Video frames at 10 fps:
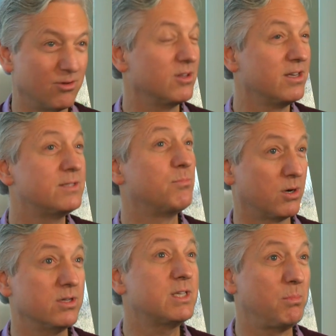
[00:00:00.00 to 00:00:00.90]
or at least
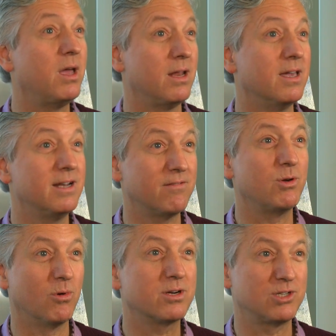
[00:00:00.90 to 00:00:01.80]
participating in
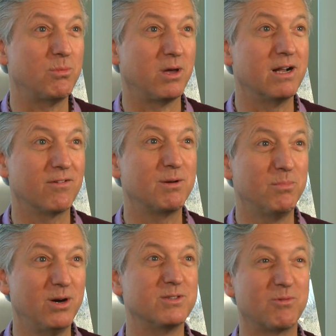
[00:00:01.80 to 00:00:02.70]
every work Chopin ever
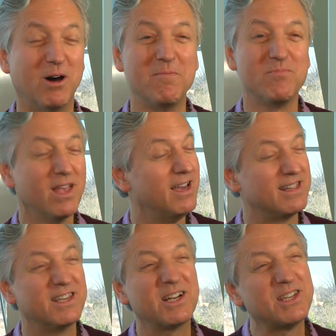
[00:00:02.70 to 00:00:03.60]
composed. Well,
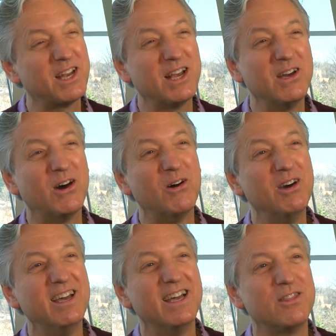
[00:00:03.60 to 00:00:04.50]
little did I know,
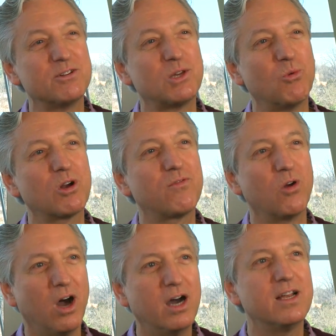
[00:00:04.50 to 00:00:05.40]
there's a work
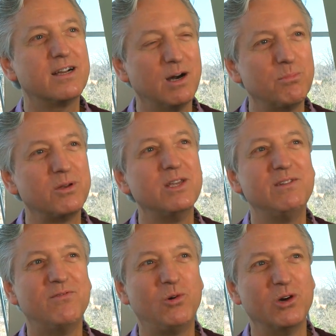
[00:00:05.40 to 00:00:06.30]
for
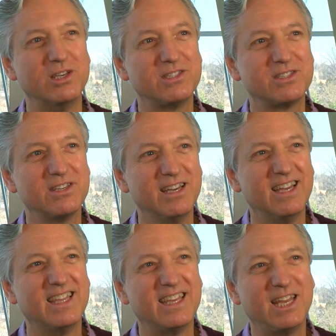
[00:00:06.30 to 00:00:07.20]
unaccompanied voice
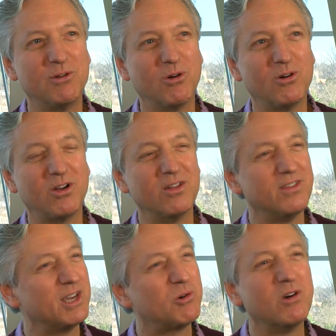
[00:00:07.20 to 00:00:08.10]
that he wrote on
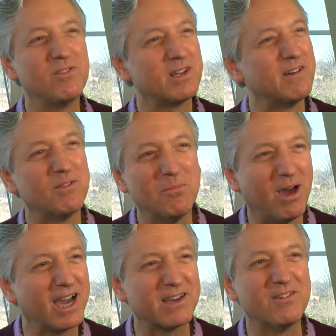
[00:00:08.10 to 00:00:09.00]
the equivalent of the
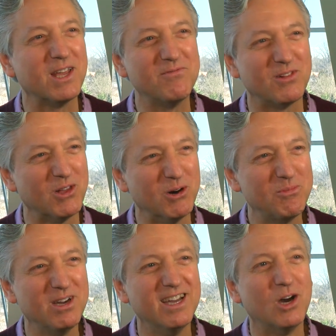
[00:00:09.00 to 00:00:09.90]
back of an
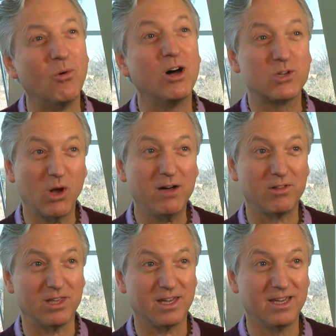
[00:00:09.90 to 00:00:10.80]
envelope while
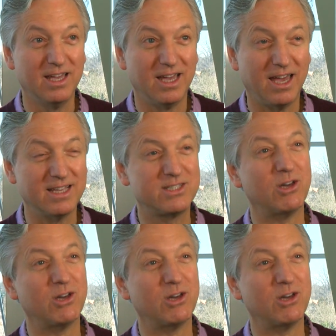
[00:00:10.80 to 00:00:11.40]
traveling. And